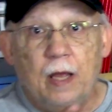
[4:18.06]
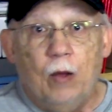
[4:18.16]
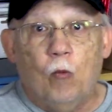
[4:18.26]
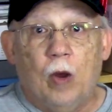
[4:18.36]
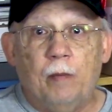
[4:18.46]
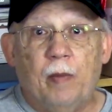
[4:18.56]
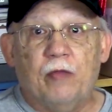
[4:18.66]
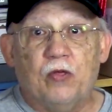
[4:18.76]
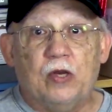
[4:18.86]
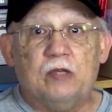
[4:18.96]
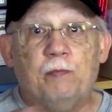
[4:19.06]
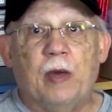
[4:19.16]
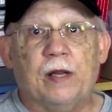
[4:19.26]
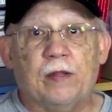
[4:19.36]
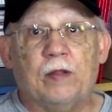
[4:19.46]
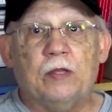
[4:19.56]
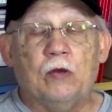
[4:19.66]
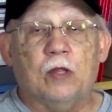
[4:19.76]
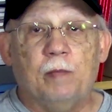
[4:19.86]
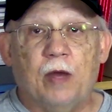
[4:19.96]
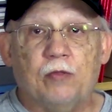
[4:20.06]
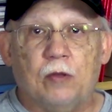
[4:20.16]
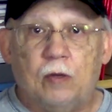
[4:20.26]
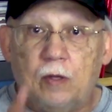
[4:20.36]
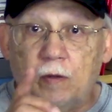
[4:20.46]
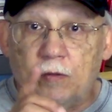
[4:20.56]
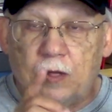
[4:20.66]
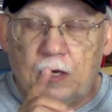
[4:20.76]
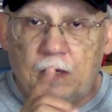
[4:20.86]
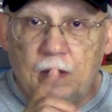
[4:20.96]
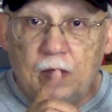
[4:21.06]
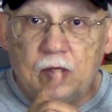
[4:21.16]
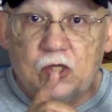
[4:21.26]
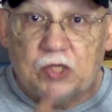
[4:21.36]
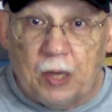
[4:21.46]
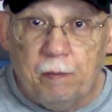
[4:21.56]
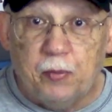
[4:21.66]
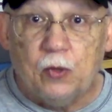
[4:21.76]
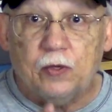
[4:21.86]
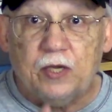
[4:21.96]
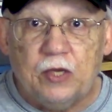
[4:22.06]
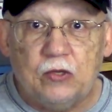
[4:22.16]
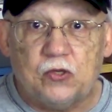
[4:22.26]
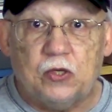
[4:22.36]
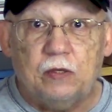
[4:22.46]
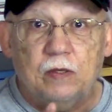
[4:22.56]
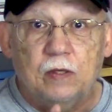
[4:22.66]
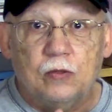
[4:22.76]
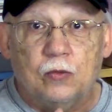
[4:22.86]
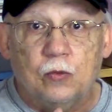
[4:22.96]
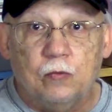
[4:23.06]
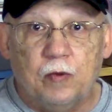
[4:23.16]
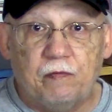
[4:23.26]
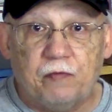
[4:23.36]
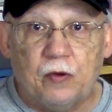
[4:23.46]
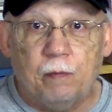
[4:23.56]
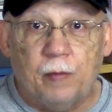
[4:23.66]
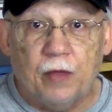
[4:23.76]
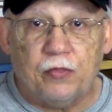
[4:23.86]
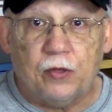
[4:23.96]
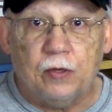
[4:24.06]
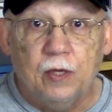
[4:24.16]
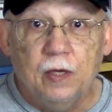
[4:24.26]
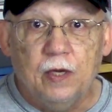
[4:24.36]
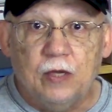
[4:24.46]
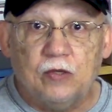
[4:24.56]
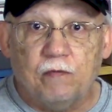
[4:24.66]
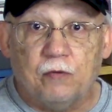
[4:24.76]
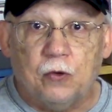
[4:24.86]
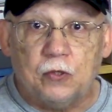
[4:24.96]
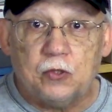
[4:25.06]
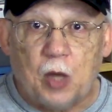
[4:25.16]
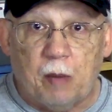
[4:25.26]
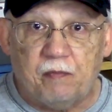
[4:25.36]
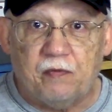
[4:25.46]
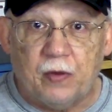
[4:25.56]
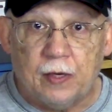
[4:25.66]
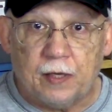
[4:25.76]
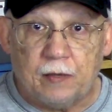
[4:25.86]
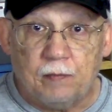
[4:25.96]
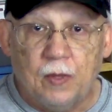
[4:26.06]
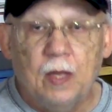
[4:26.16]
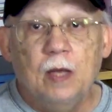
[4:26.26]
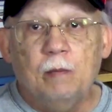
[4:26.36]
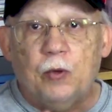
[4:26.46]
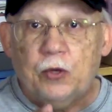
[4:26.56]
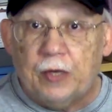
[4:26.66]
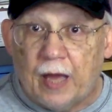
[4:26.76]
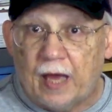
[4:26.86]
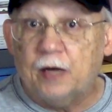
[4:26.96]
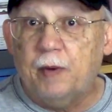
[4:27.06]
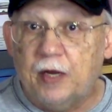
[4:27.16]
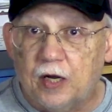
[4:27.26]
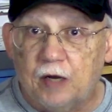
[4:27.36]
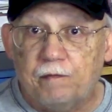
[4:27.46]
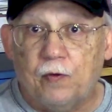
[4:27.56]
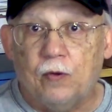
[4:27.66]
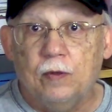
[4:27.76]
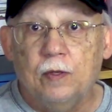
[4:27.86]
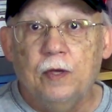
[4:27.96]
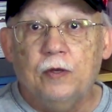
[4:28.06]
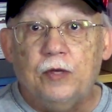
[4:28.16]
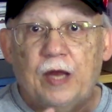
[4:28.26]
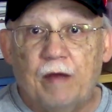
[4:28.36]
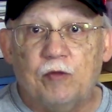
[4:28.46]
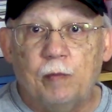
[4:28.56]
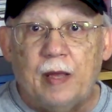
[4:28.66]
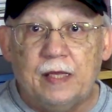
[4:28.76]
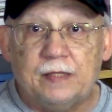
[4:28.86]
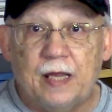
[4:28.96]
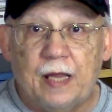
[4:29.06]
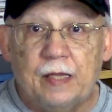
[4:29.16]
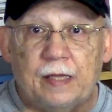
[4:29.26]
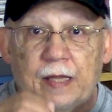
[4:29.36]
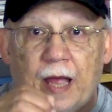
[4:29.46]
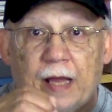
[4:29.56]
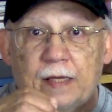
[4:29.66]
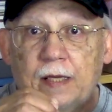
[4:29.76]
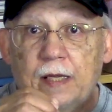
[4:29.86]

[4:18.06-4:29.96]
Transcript: one method is better than the other method. The simple, easy to refill method is of course top filling. But you gotta be careful. You have to maintain that